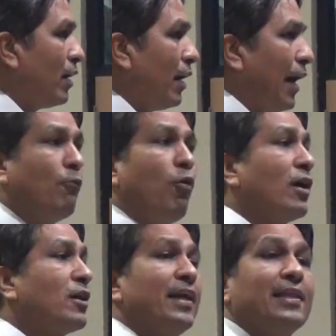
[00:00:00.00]
And
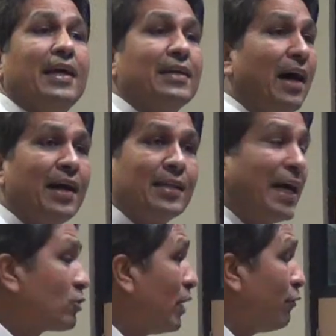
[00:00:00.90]
water in the earth,
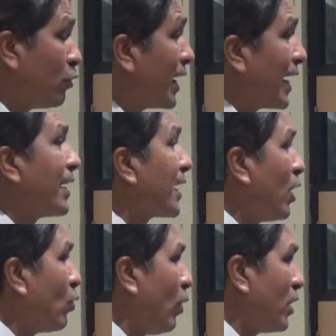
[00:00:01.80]
actually if you take
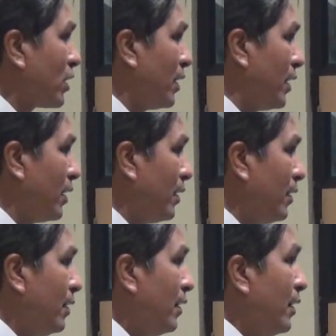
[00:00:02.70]
underground water,
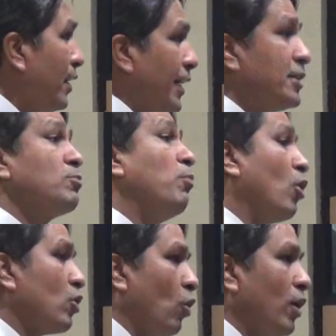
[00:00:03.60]
it's
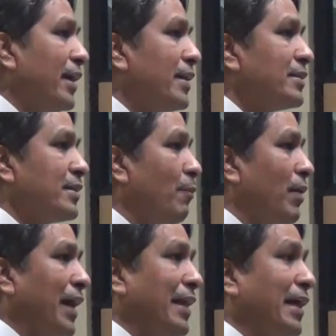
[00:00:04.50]
more cold in
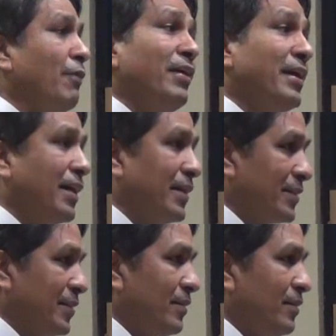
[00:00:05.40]
summer and then
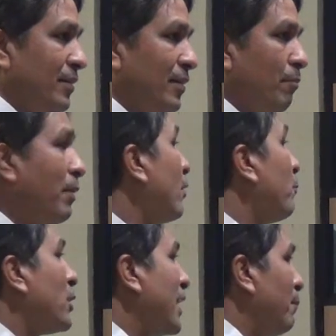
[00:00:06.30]
winters. But you
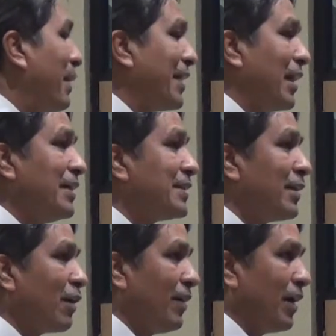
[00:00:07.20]
put in a metal, it's
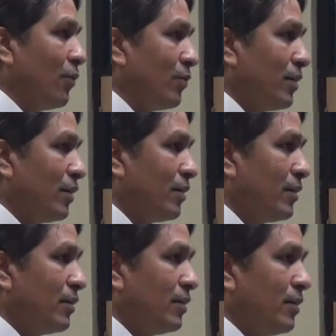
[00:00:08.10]
other way around.
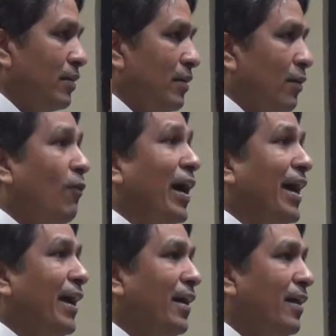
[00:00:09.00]

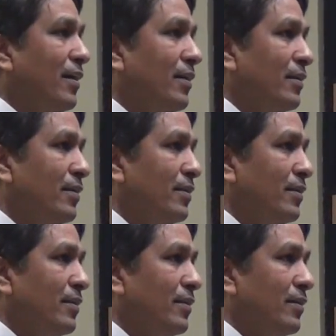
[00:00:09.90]
Why?
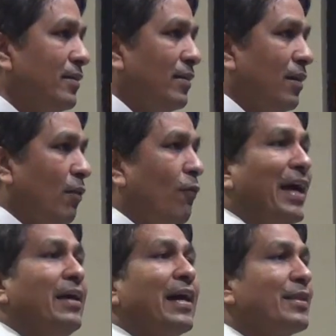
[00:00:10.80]

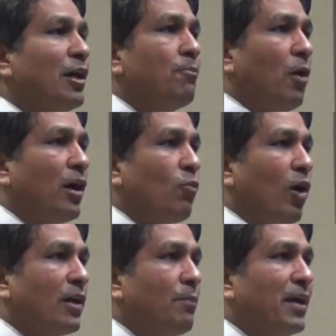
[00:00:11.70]
Why earthen pot
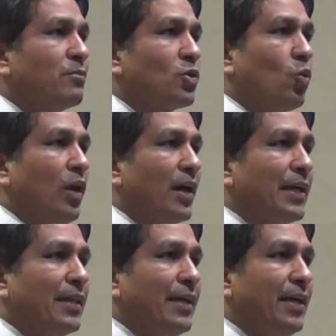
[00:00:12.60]
water becomes cooler
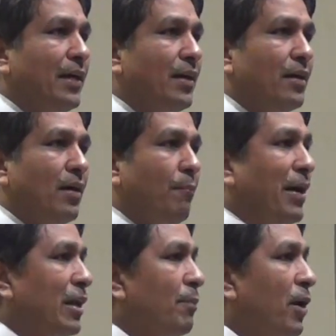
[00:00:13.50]
than the
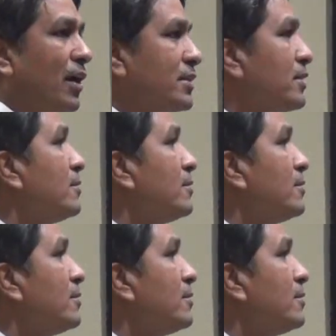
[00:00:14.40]
Metal pots?